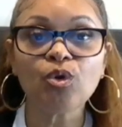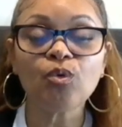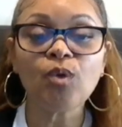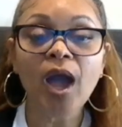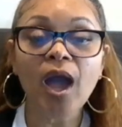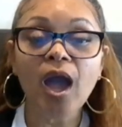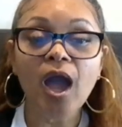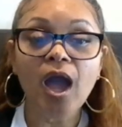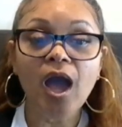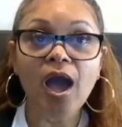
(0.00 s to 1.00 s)
So,
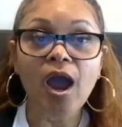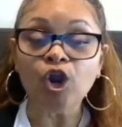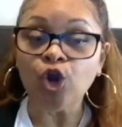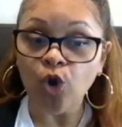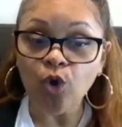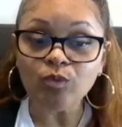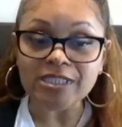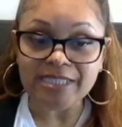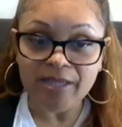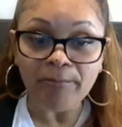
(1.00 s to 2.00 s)
our
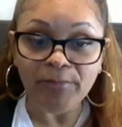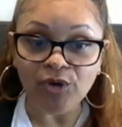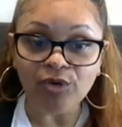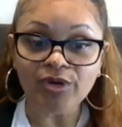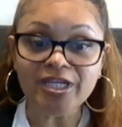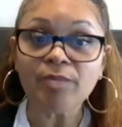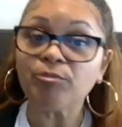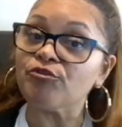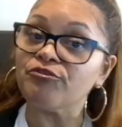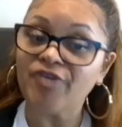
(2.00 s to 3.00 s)
goal was
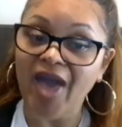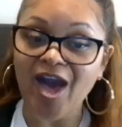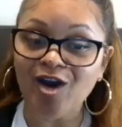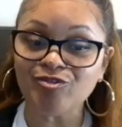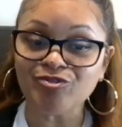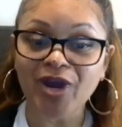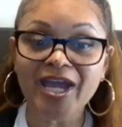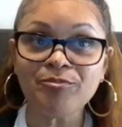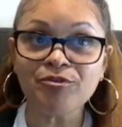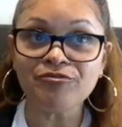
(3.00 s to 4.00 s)
simple yet
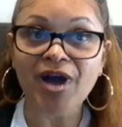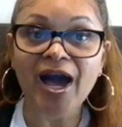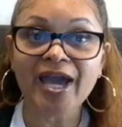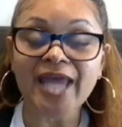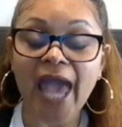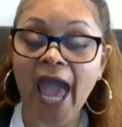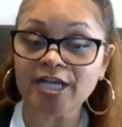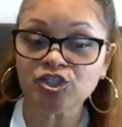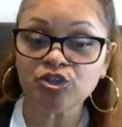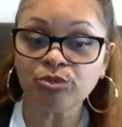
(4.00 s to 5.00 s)
profound, right?
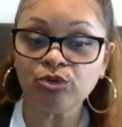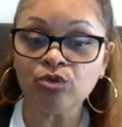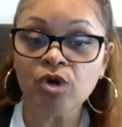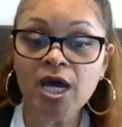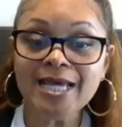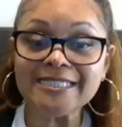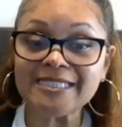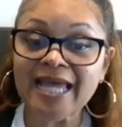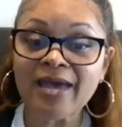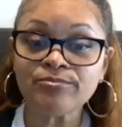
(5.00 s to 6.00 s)
Provide actionable
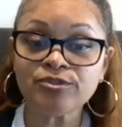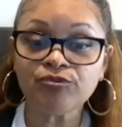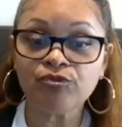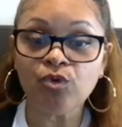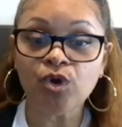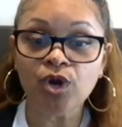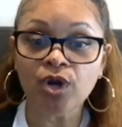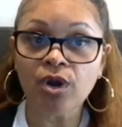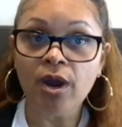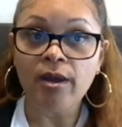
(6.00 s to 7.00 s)
steps
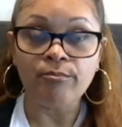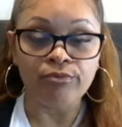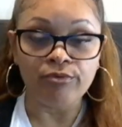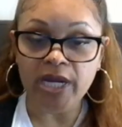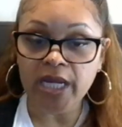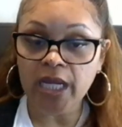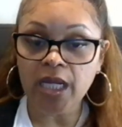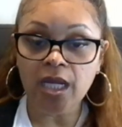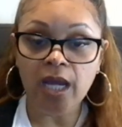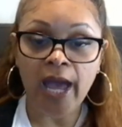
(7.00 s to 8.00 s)
for
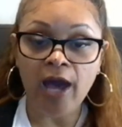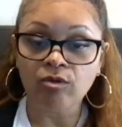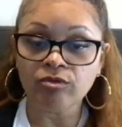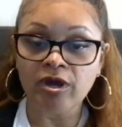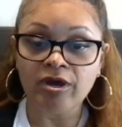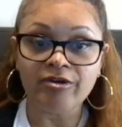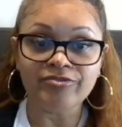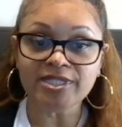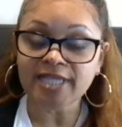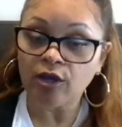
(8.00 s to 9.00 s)
breaking out
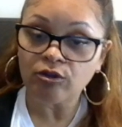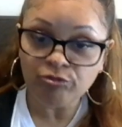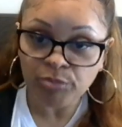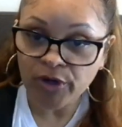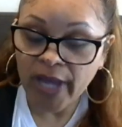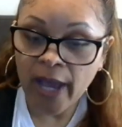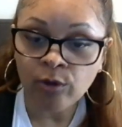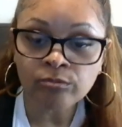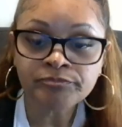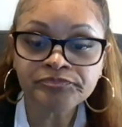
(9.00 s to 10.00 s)
of the cycle of
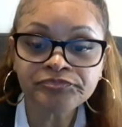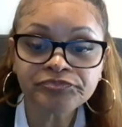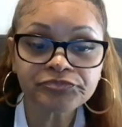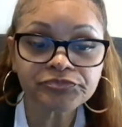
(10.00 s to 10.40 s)
burnout